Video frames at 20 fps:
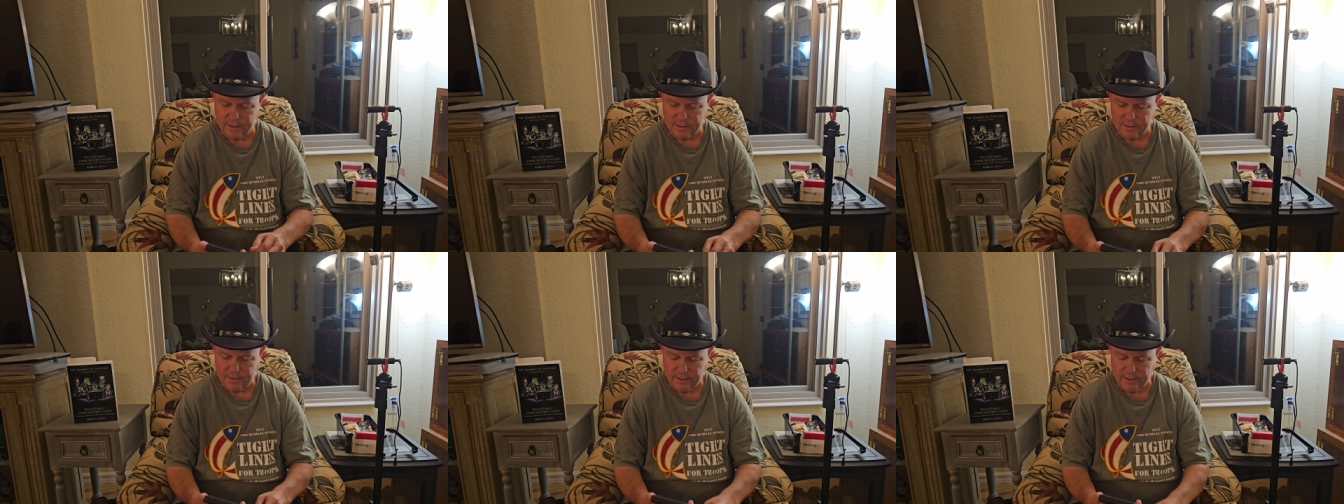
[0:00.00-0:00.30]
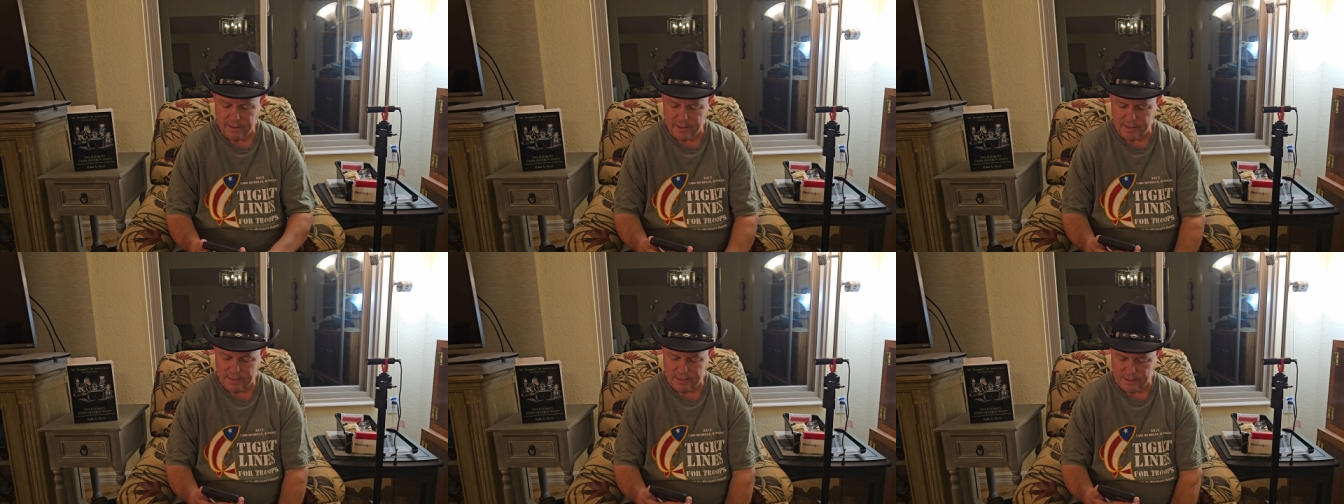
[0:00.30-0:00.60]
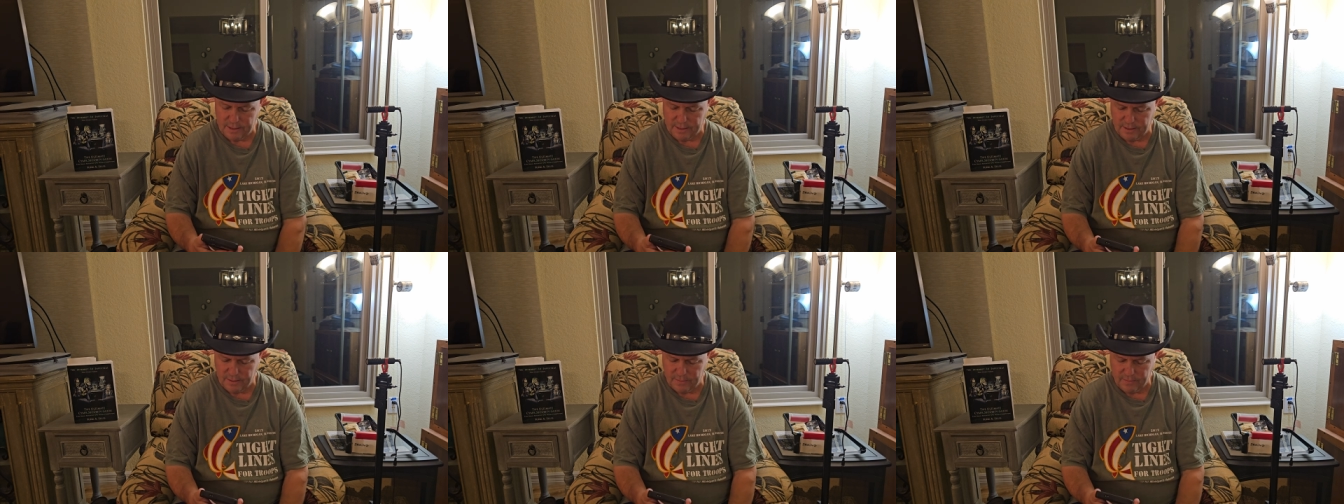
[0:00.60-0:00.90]
So I guess
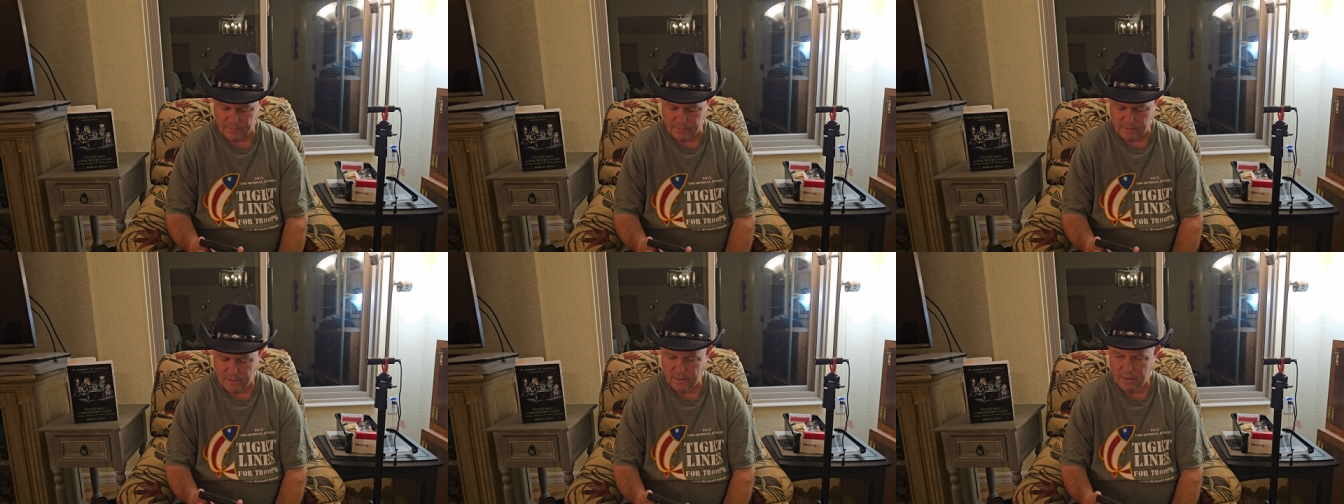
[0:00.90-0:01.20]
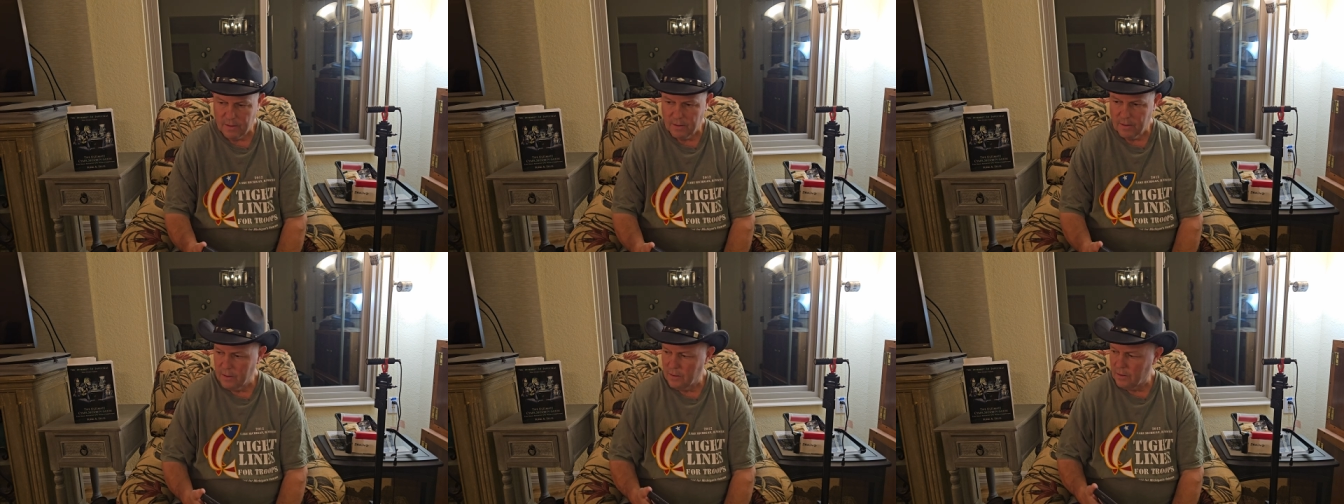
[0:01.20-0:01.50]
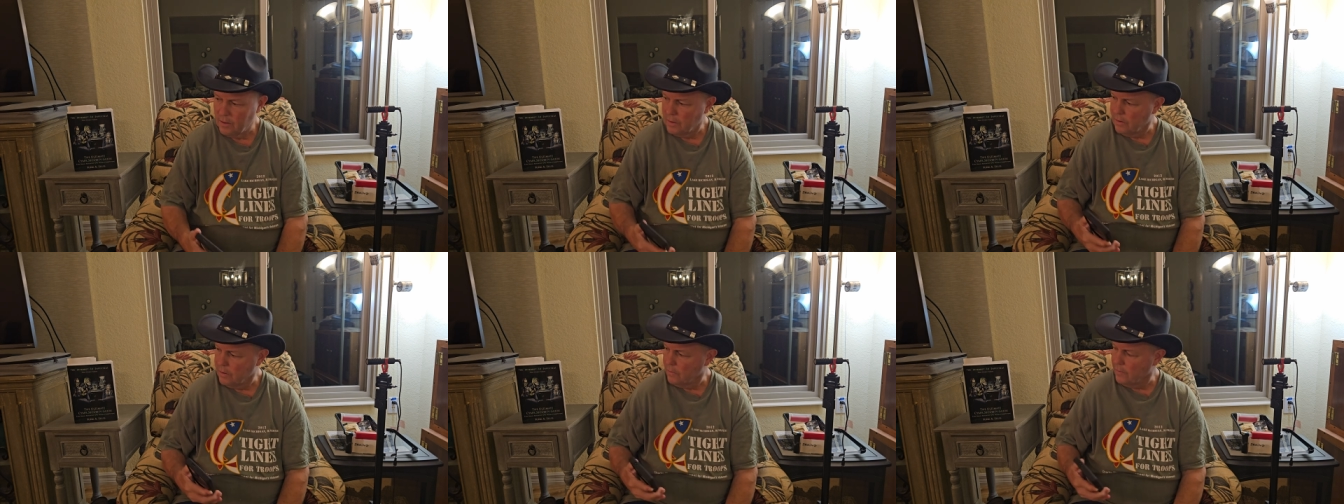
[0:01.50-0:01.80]

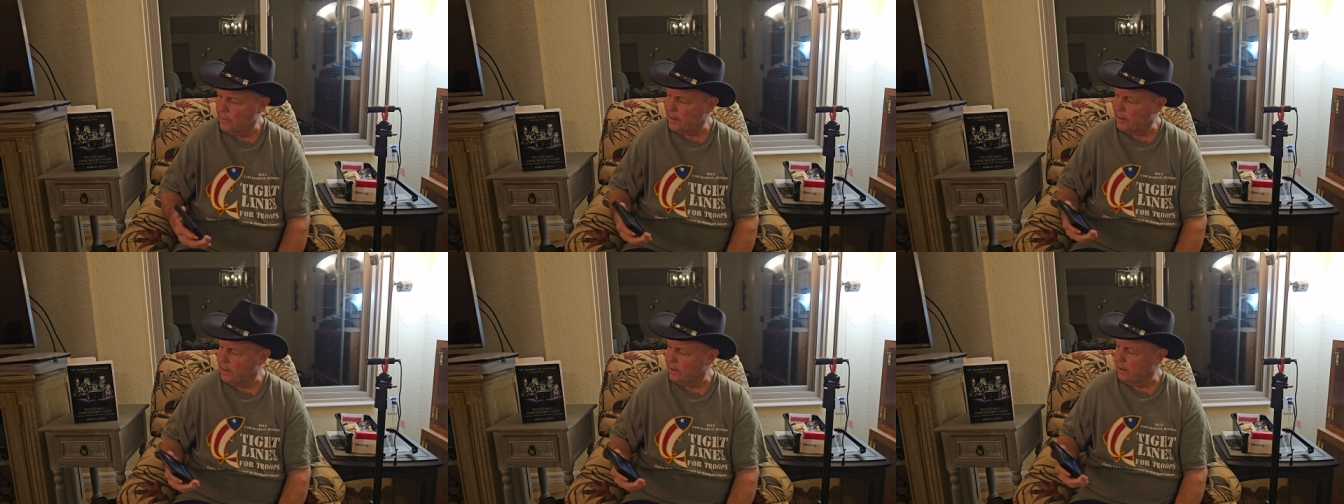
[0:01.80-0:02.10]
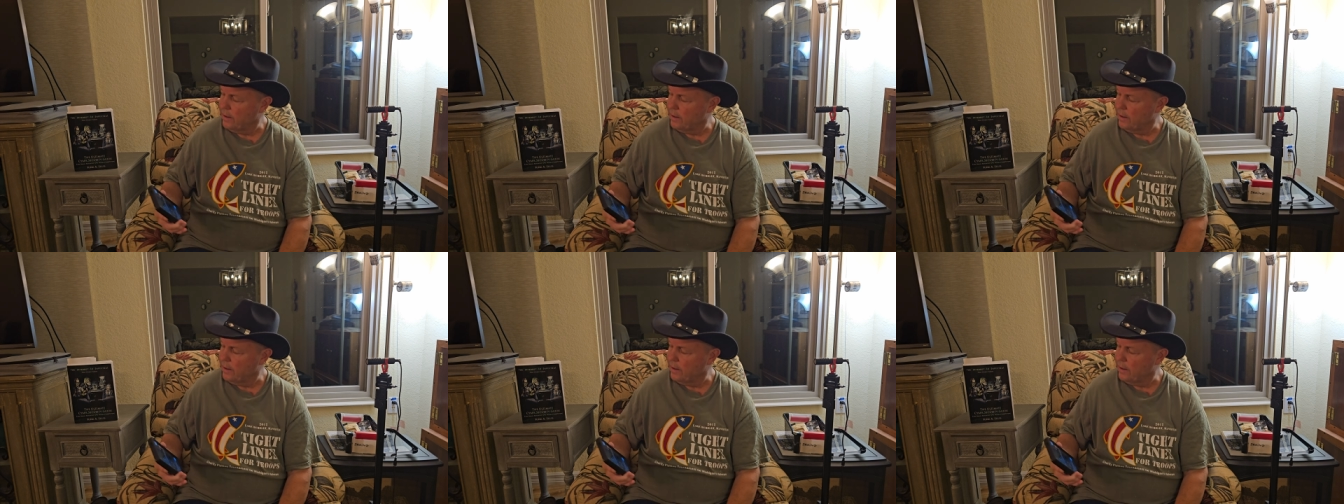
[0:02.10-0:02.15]
we can